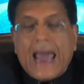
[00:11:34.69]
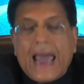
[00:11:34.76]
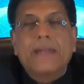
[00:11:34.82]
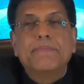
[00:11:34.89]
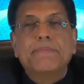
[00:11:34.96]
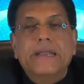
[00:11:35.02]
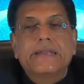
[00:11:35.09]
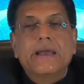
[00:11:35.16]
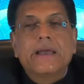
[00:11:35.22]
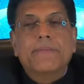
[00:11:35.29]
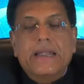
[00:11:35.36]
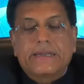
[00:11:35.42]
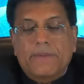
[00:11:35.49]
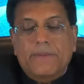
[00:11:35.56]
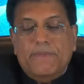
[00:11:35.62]
and
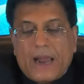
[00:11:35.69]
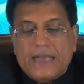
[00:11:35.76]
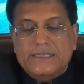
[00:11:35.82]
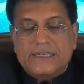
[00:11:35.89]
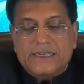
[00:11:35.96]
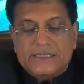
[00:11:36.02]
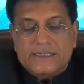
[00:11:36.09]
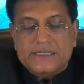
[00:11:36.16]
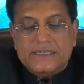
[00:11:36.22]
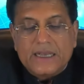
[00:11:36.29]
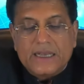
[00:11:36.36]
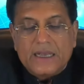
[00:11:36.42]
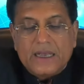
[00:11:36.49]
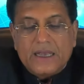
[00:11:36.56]
medium enterprises